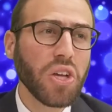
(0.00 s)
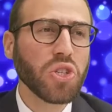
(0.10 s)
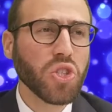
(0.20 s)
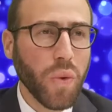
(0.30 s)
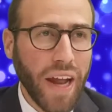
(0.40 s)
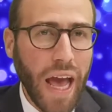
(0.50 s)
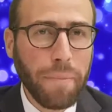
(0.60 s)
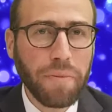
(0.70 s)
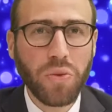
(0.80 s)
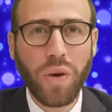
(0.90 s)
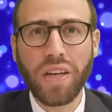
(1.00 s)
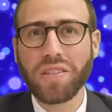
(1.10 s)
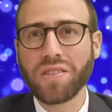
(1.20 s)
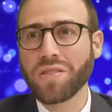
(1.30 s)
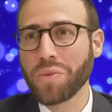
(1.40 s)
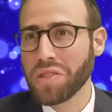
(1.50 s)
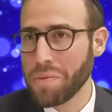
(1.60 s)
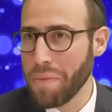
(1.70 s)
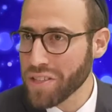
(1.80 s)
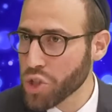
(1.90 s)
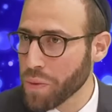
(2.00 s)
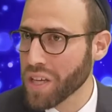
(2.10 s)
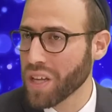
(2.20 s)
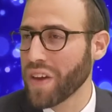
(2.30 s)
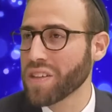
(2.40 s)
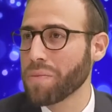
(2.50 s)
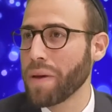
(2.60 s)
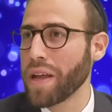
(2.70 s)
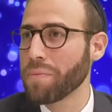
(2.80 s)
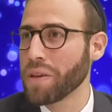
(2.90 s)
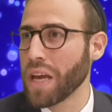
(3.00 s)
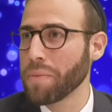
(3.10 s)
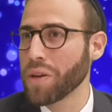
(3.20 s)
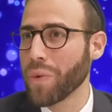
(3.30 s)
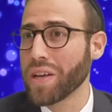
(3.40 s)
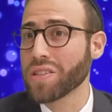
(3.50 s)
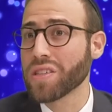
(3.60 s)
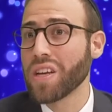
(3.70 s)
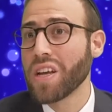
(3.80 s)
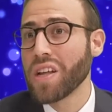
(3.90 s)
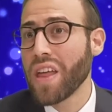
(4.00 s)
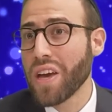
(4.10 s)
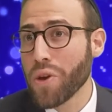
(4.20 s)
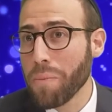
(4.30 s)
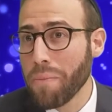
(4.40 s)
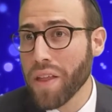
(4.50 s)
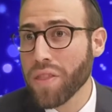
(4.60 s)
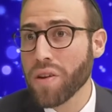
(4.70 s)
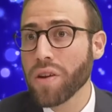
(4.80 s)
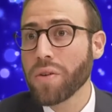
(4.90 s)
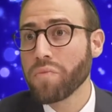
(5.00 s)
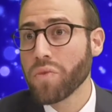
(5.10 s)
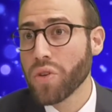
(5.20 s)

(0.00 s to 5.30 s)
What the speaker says: So what happened was the message being conveyed to Benjamin was that your mother,